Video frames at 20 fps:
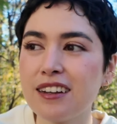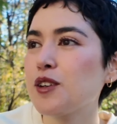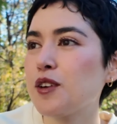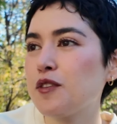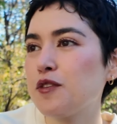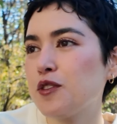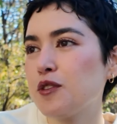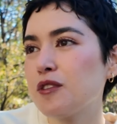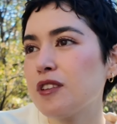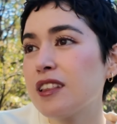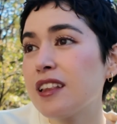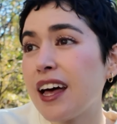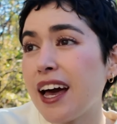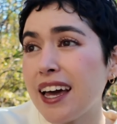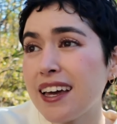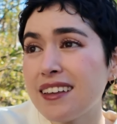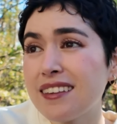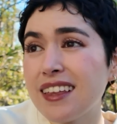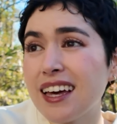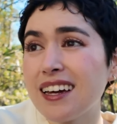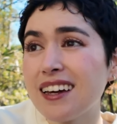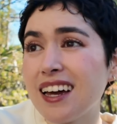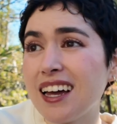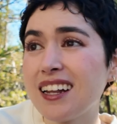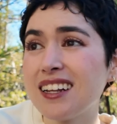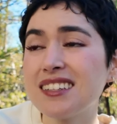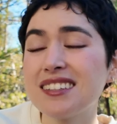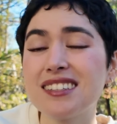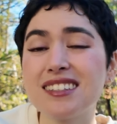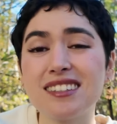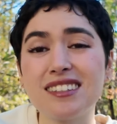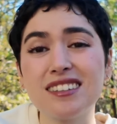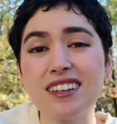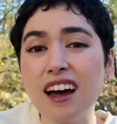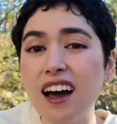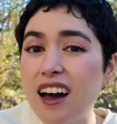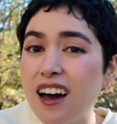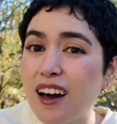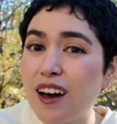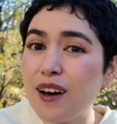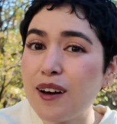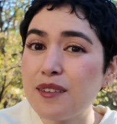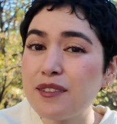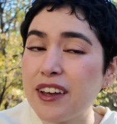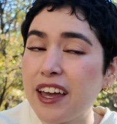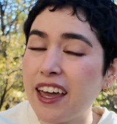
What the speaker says: So if you like that kind of stuff,